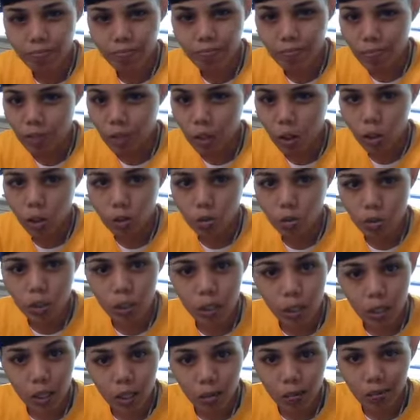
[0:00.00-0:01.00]
They should do the
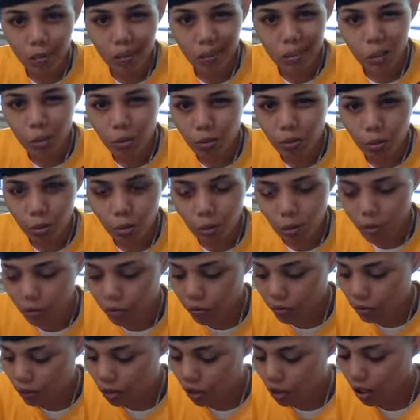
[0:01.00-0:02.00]
same, and there should be no beef.
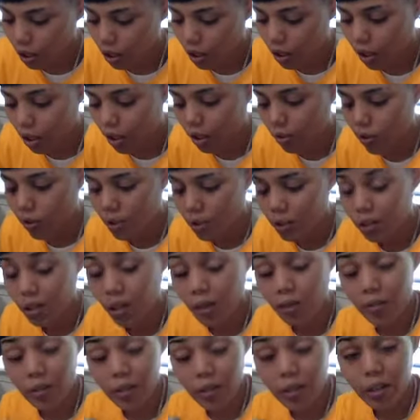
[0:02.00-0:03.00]
Anyway, let's
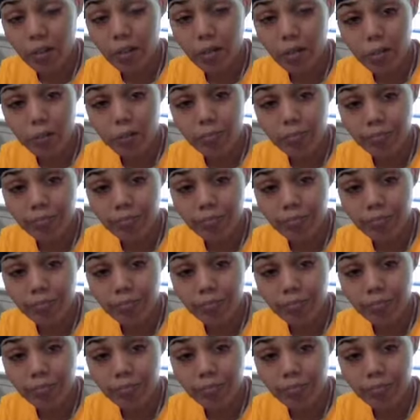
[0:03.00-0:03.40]
clarify the devil,